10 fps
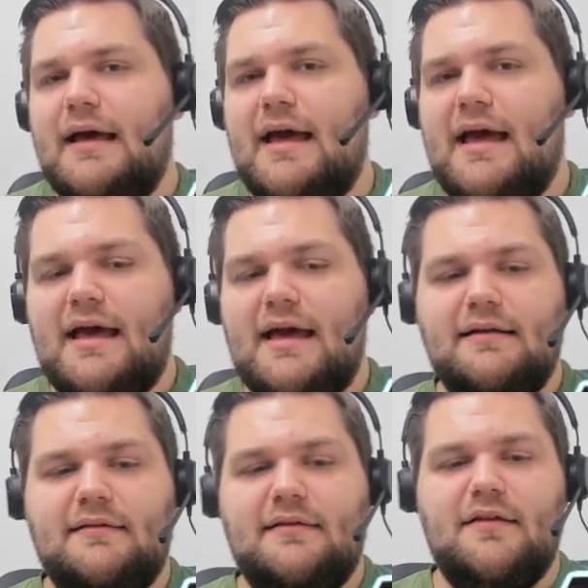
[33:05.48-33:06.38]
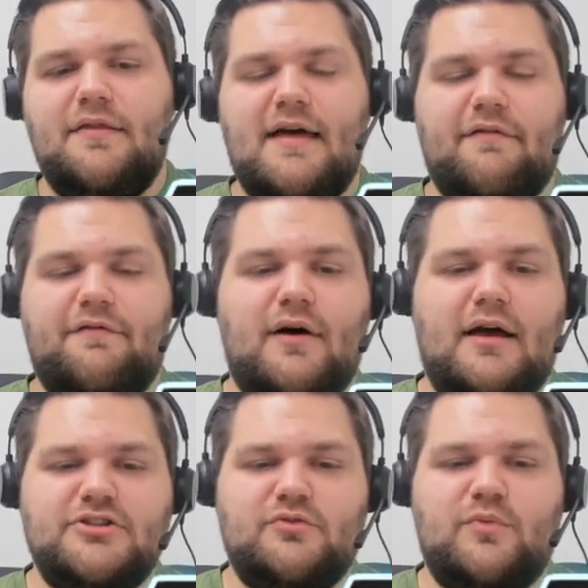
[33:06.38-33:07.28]
And therefore,
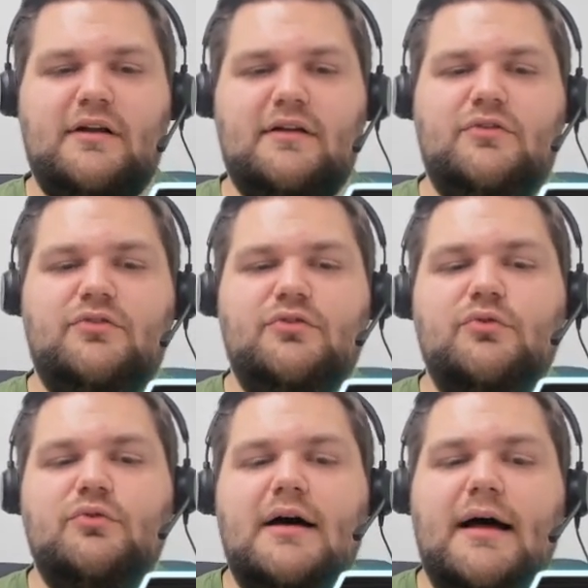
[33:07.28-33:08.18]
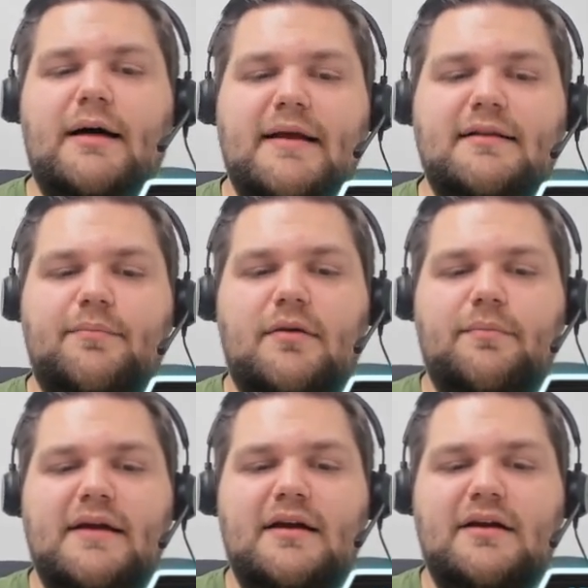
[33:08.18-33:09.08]
I just wanted to make the pot
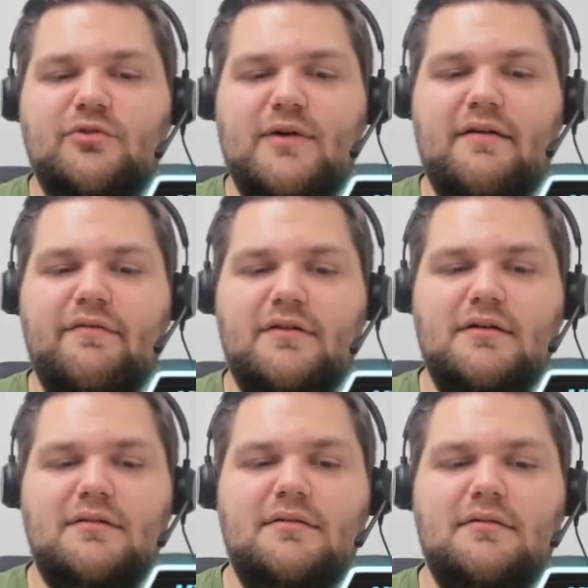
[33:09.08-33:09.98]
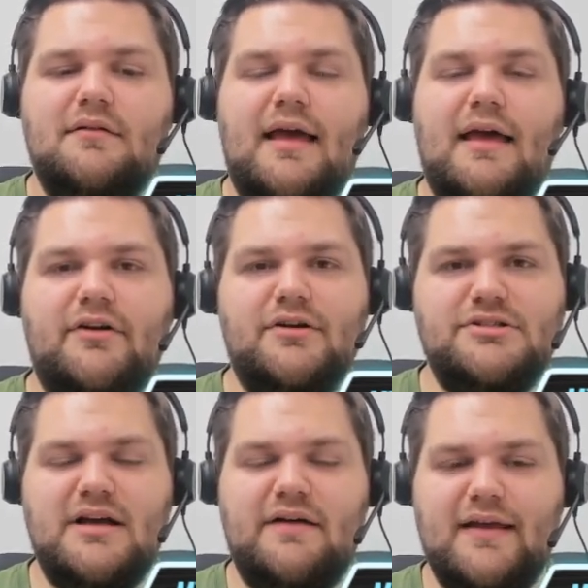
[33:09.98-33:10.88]
bigger to have a
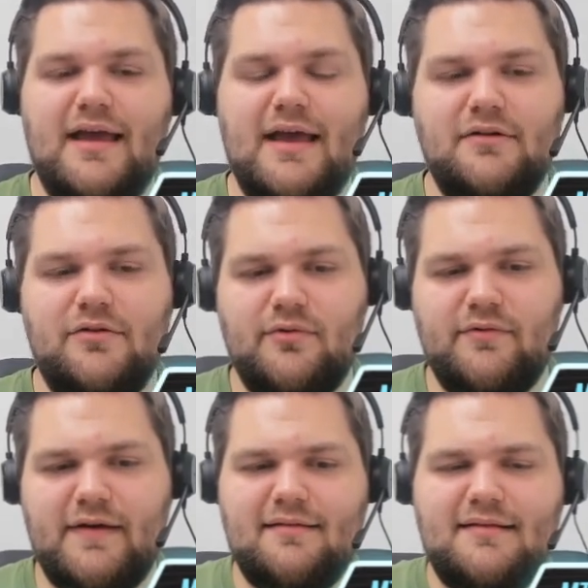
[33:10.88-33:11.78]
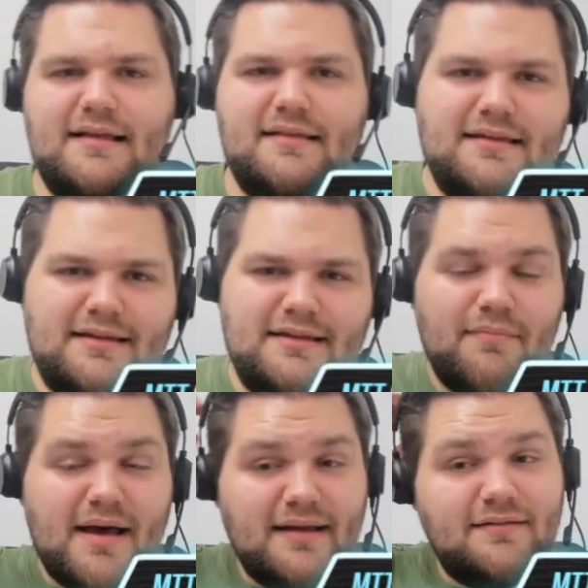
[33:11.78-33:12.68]
good shoving hand on the river. As said, he
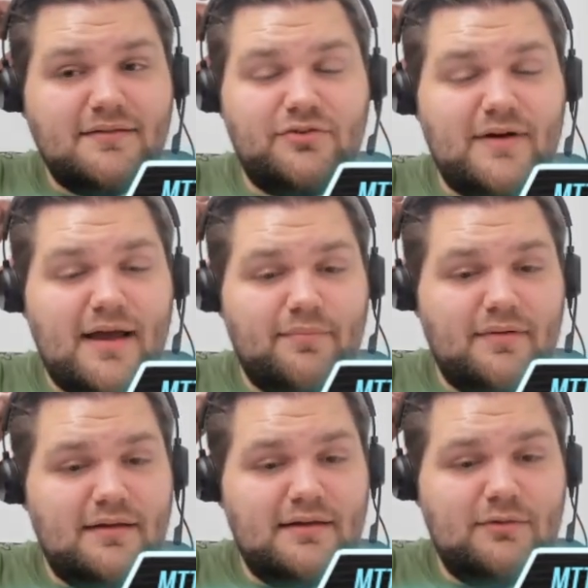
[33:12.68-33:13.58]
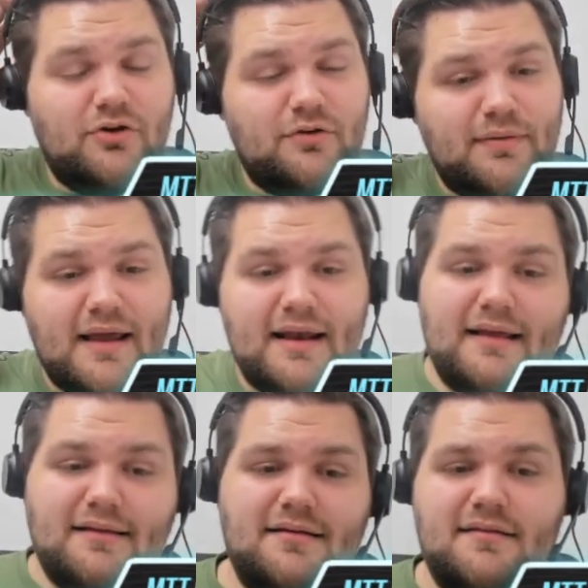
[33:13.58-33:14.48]
might trap. He could play
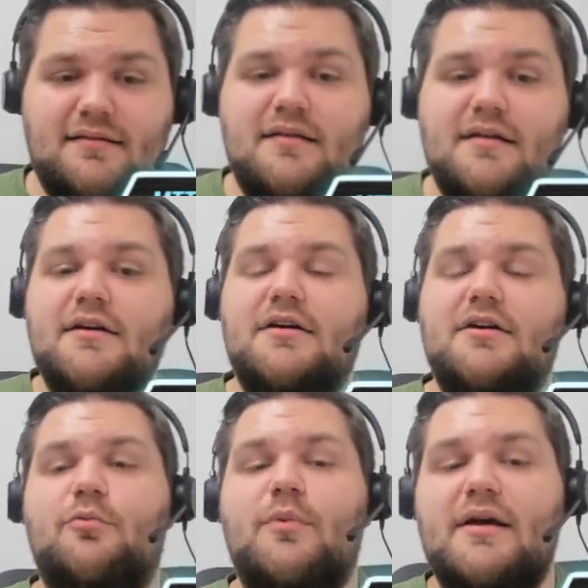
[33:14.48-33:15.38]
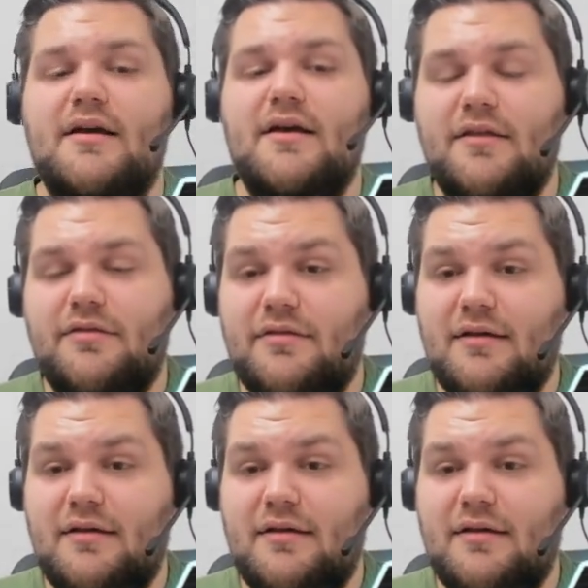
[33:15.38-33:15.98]
like this with